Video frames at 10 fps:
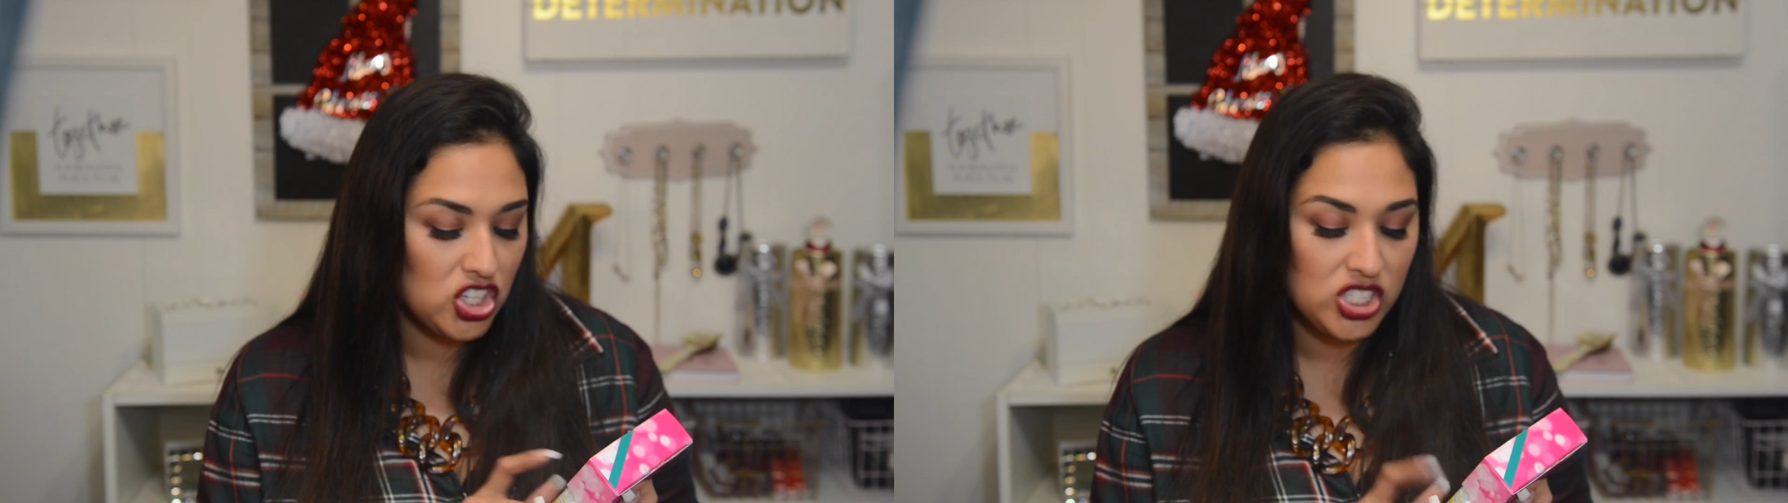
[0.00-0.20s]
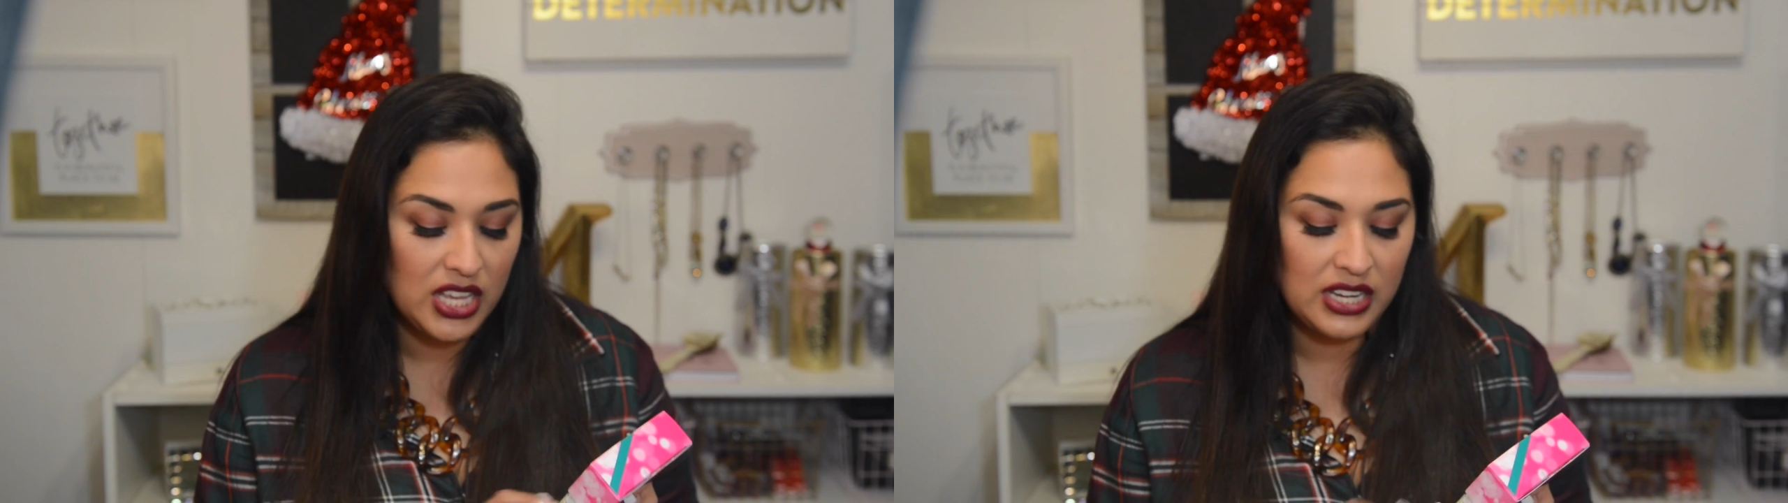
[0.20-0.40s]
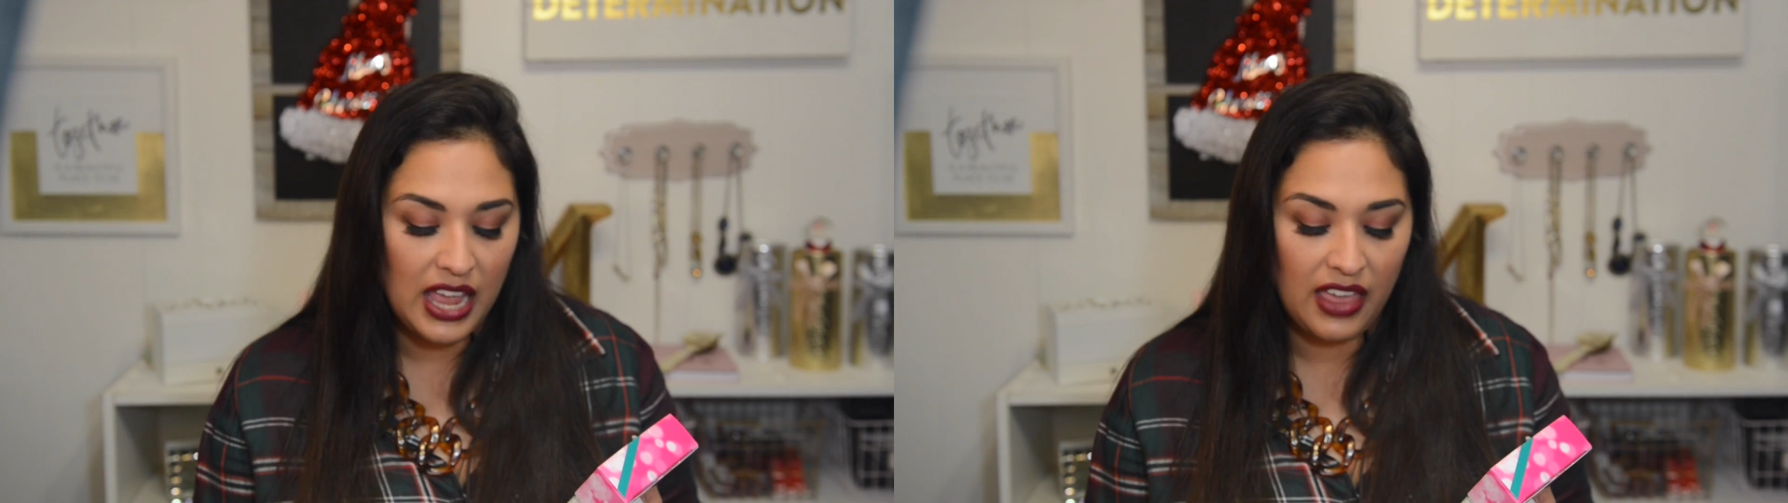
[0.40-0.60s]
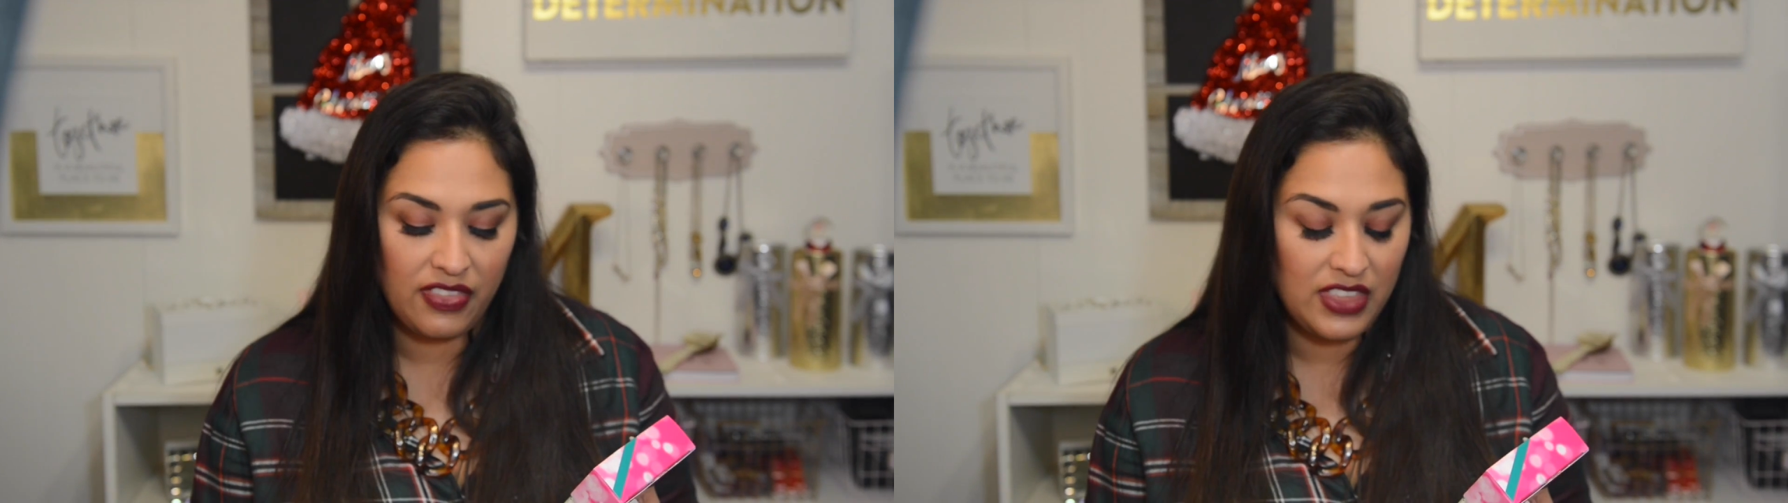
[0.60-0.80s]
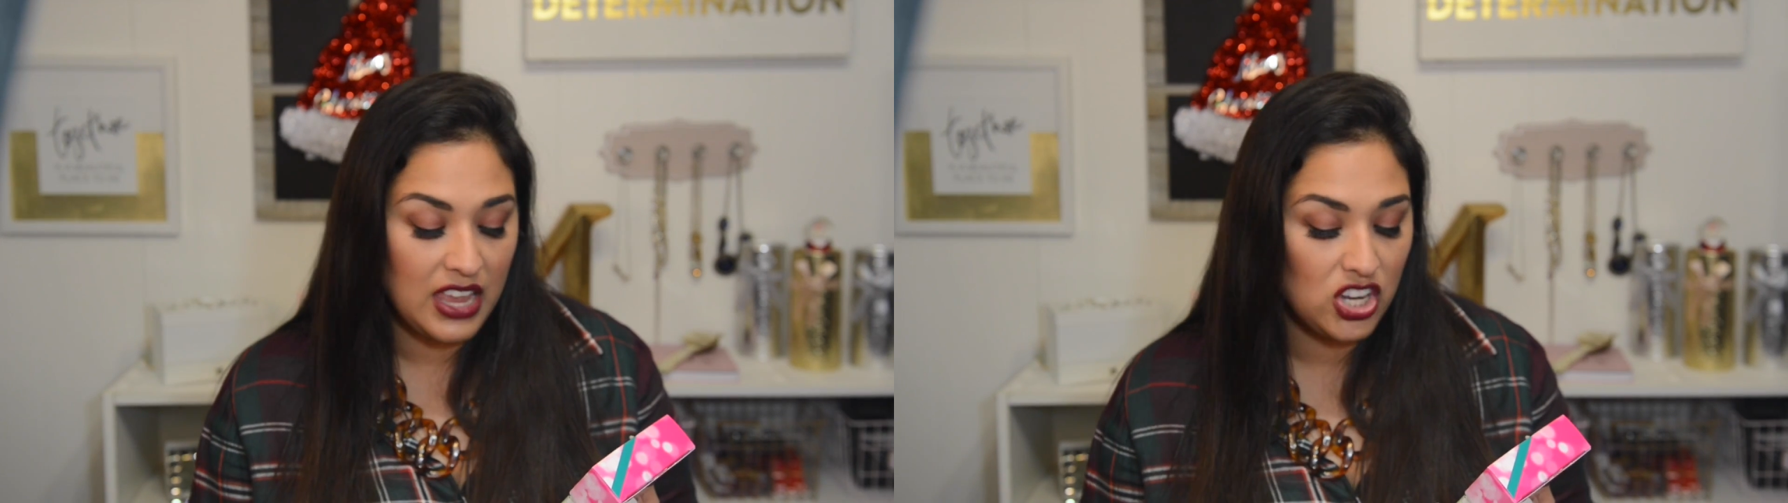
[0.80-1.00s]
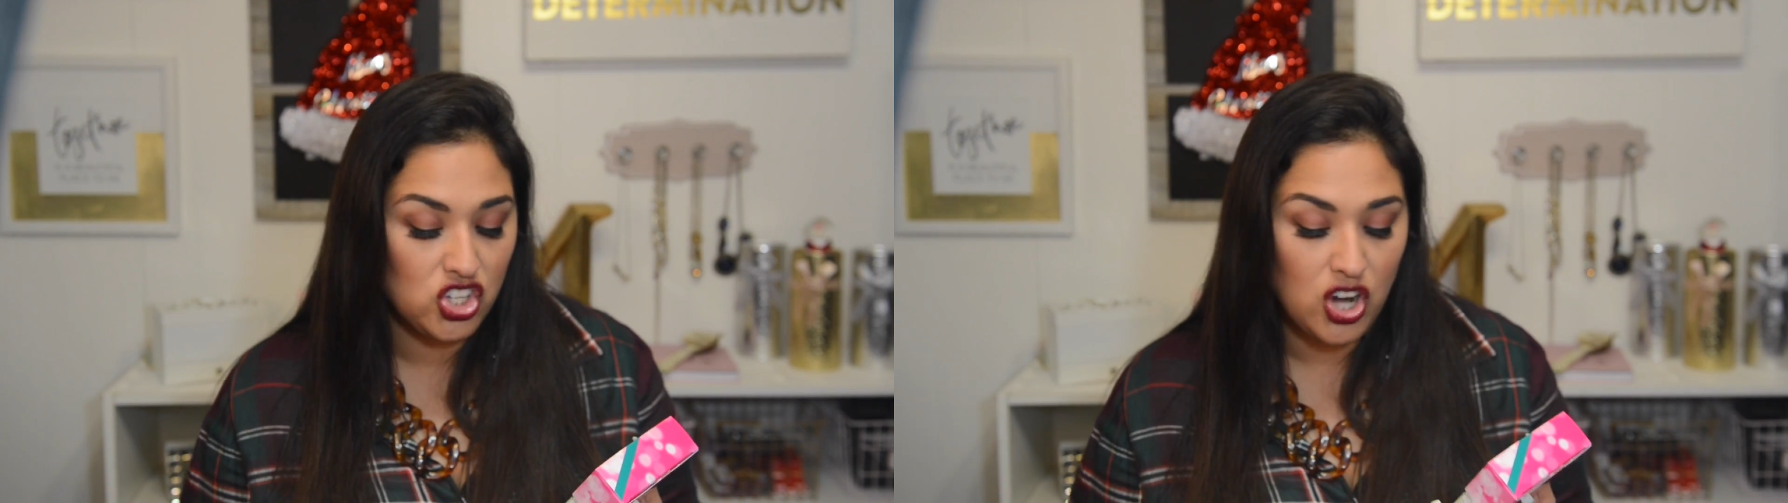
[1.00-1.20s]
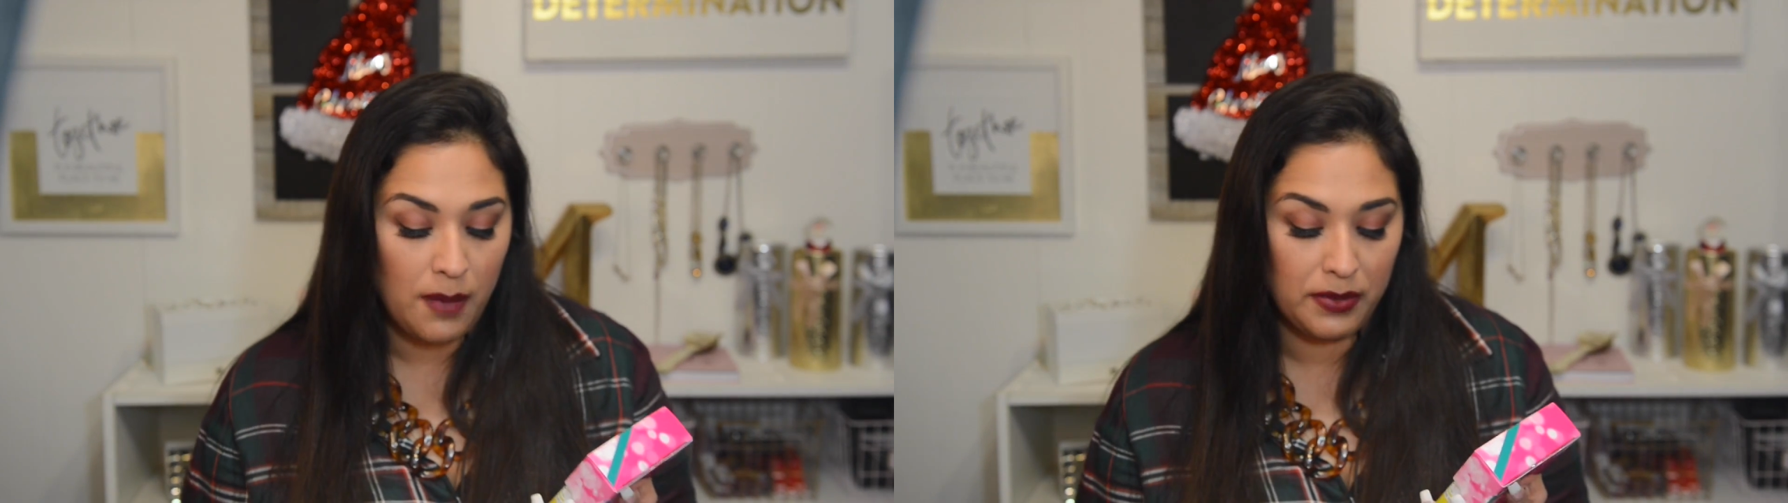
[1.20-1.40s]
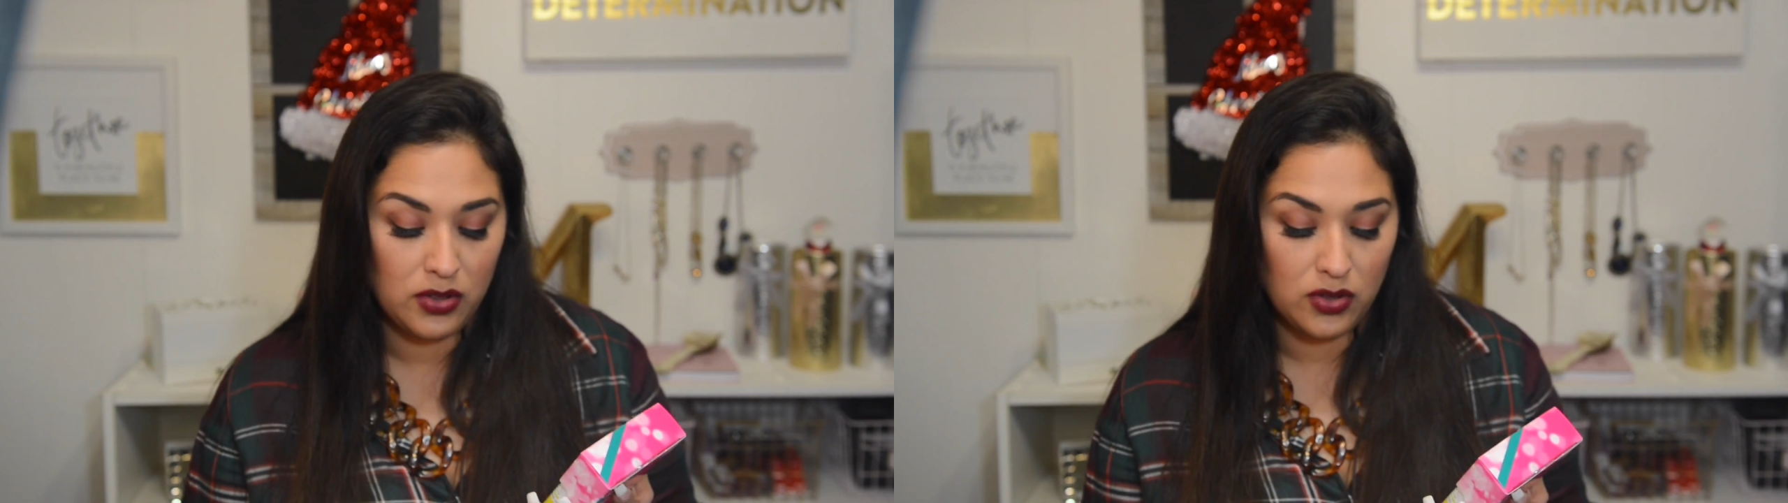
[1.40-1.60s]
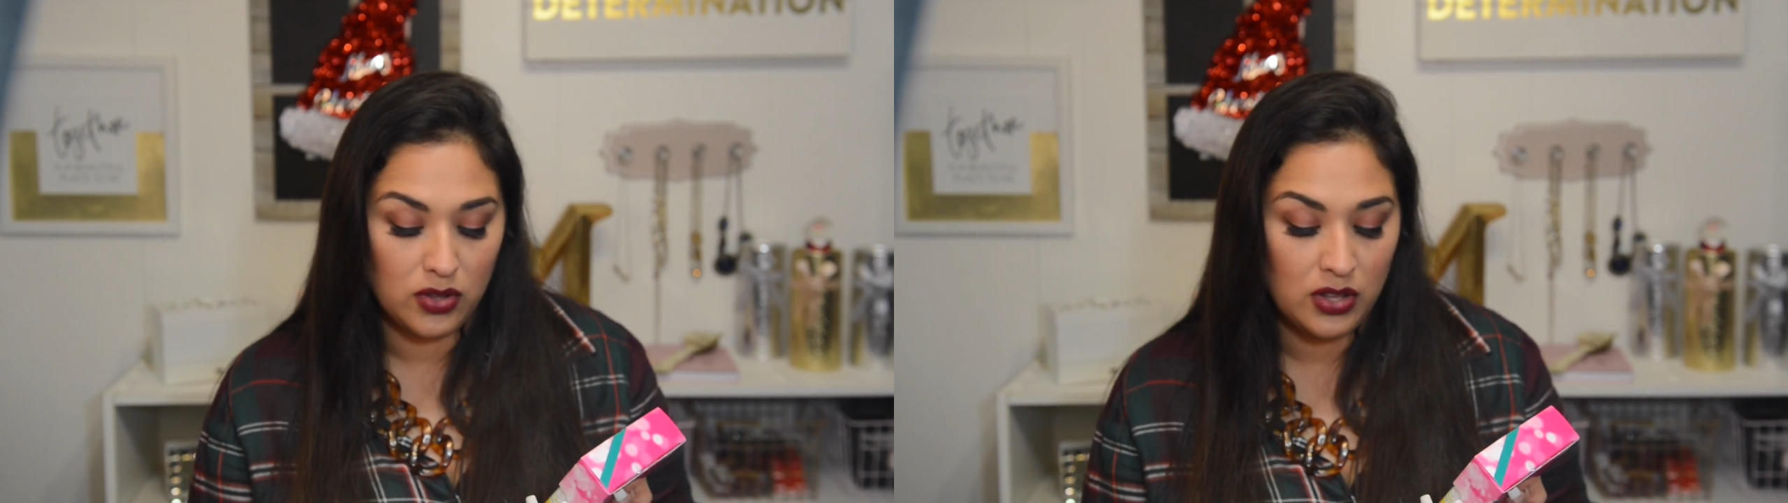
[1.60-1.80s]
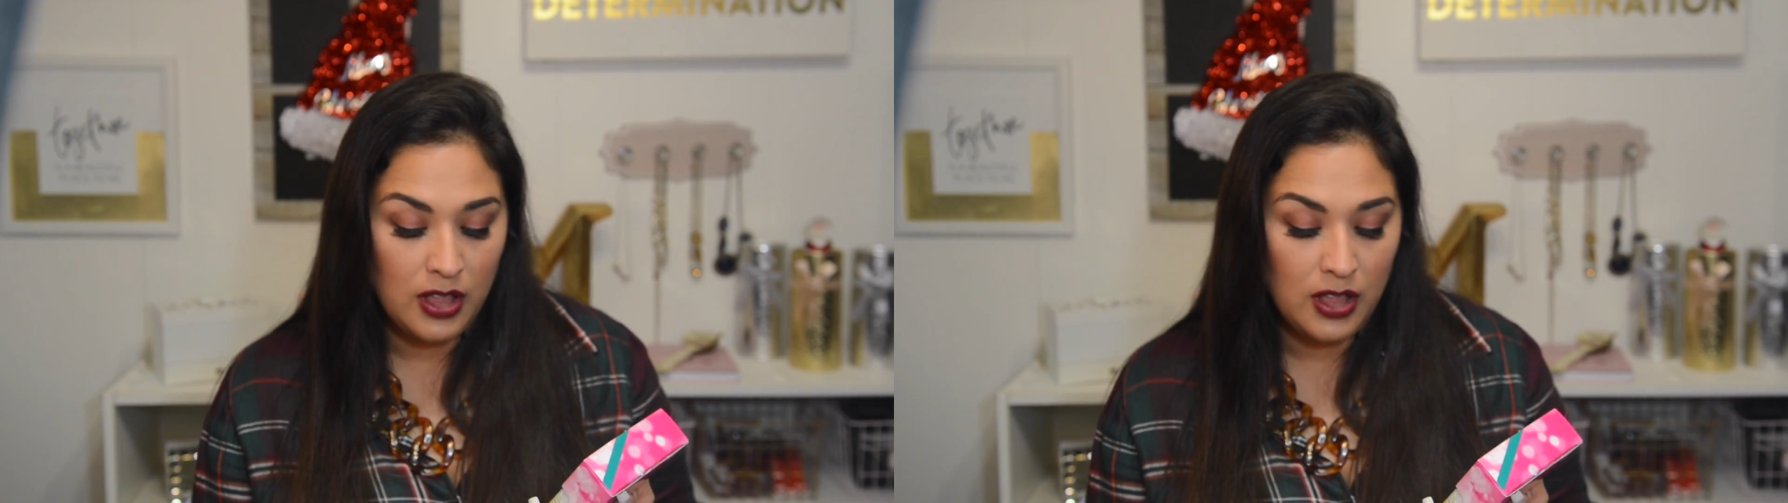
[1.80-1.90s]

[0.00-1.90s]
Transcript: Now, this was a full can,